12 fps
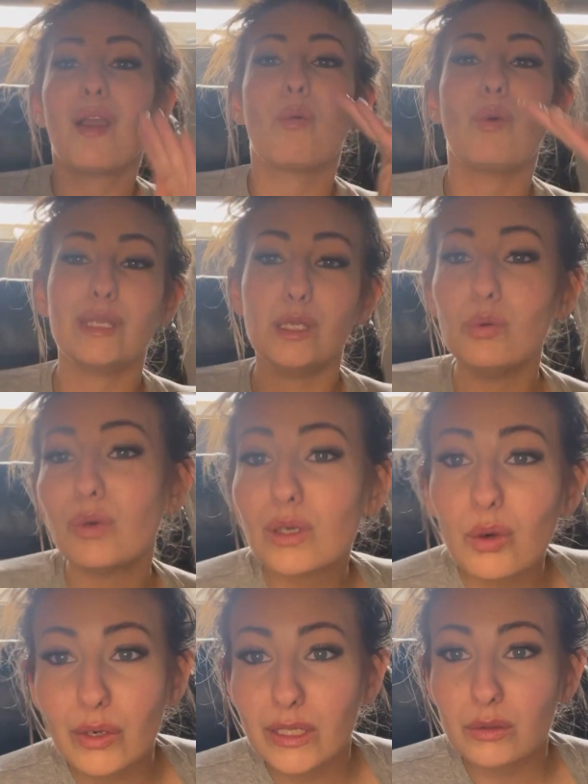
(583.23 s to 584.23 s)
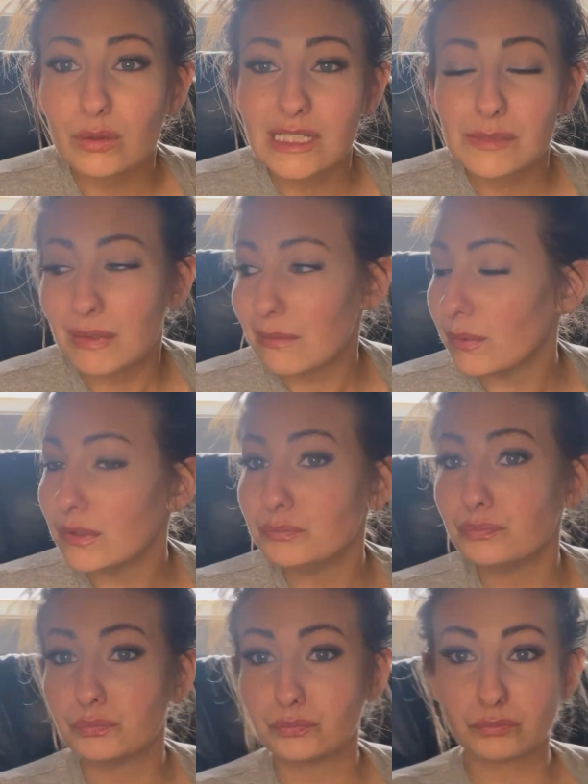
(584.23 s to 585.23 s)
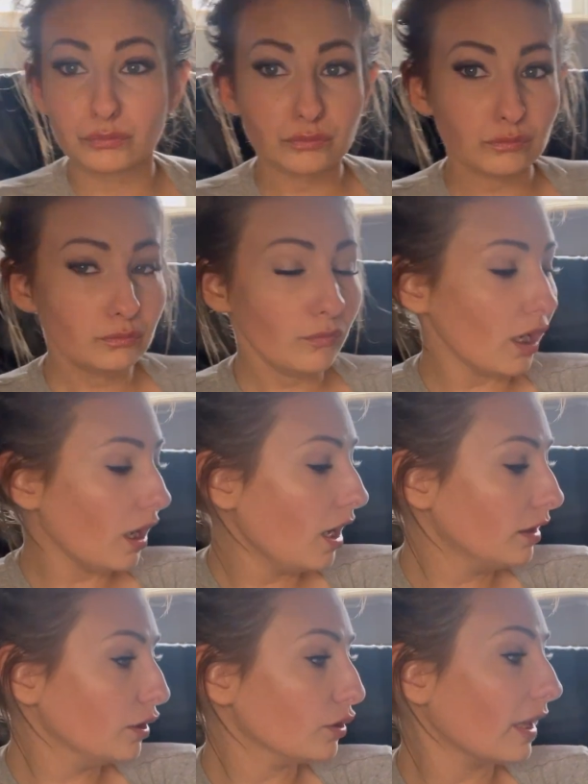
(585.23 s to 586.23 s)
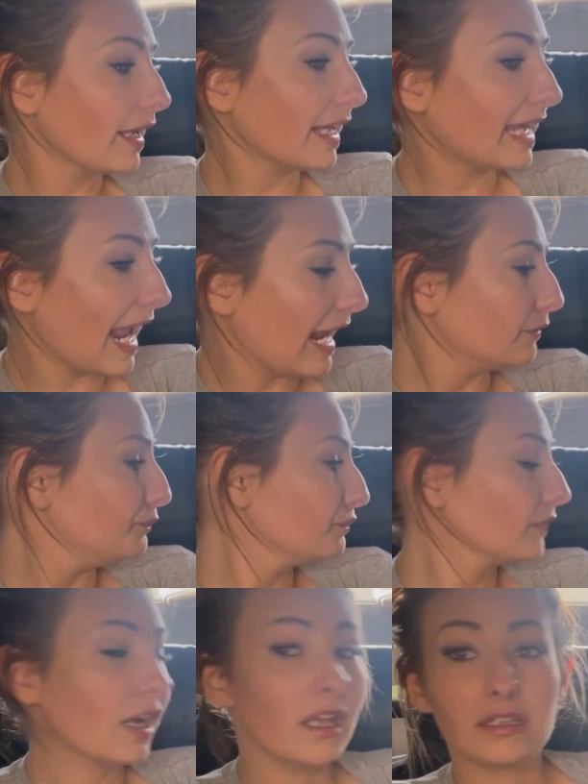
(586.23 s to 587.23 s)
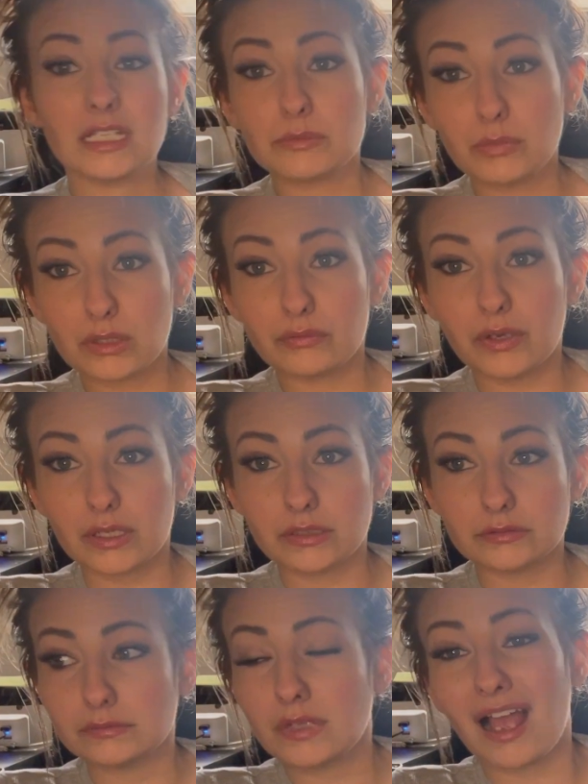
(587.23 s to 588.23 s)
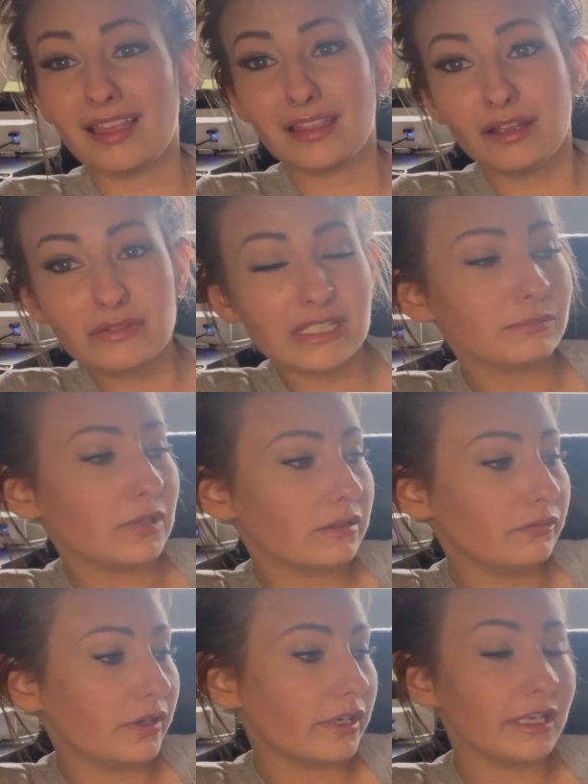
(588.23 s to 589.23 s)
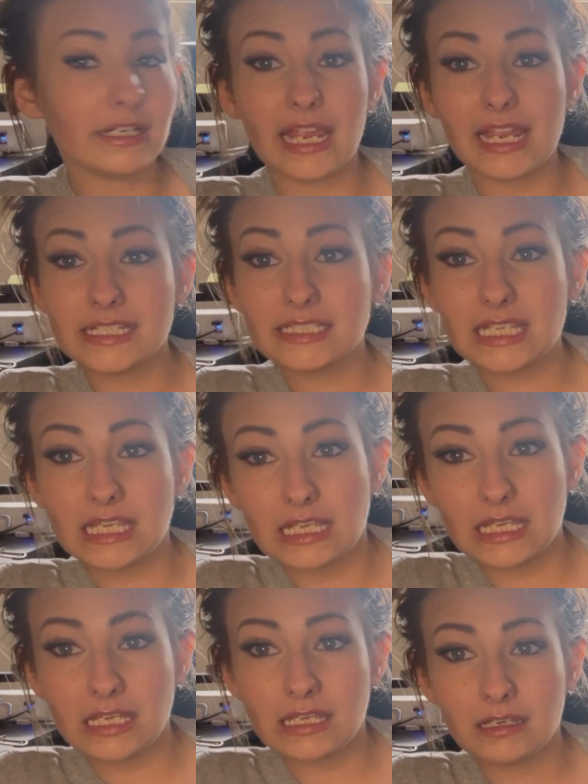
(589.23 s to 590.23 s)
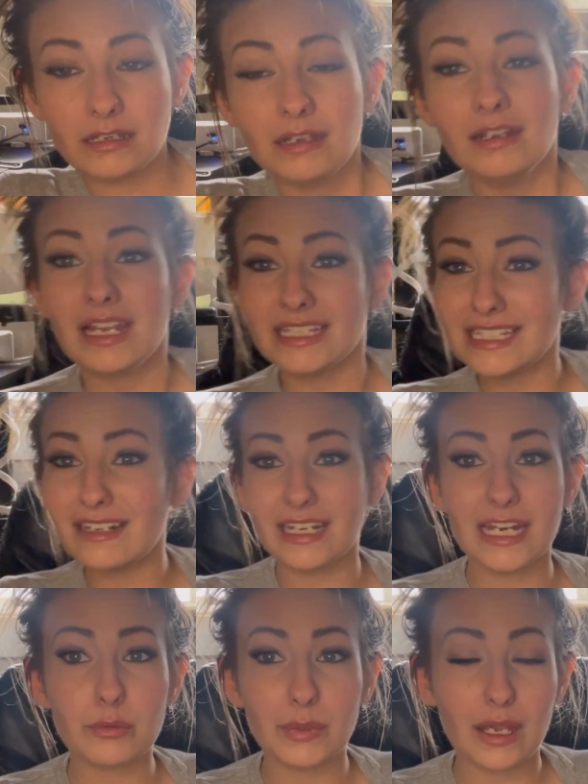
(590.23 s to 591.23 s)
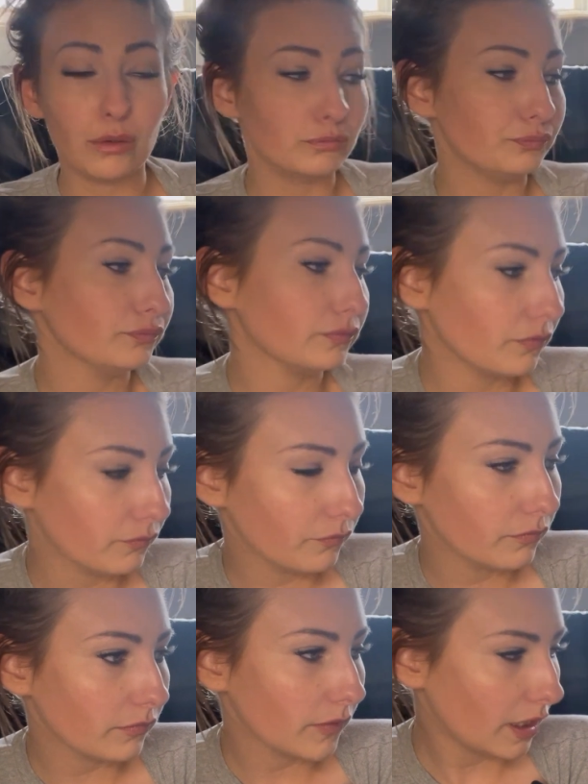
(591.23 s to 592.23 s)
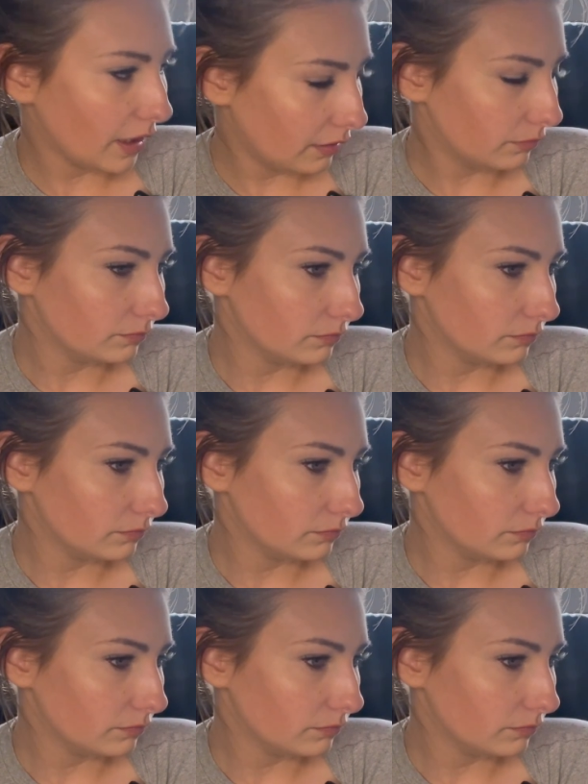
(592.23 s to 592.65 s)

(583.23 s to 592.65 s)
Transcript: when you are going through these people and you're like, okay, this motherfucker, I love this motherfucker. Is he gonna hear me out? Okay.